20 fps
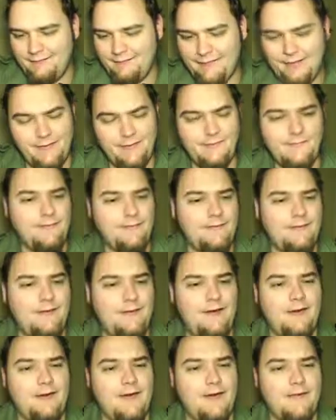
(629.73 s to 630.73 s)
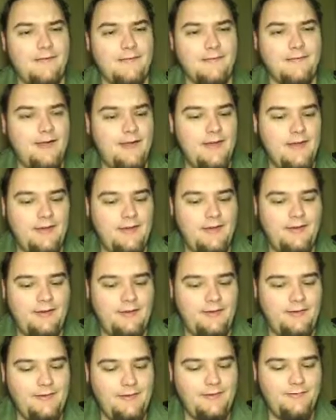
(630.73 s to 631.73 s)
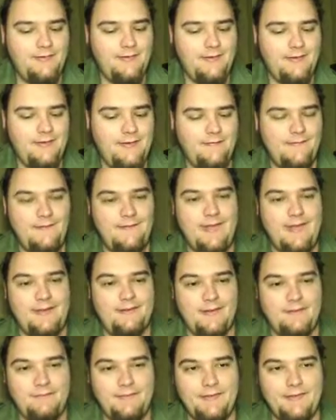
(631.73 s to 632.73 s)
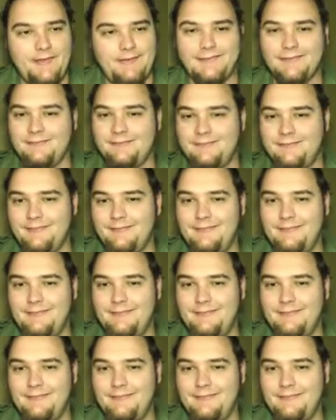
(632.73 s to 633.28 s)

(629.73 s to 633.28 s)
He just looks at Hawkeye and says, "You didn't see that coming, did you?"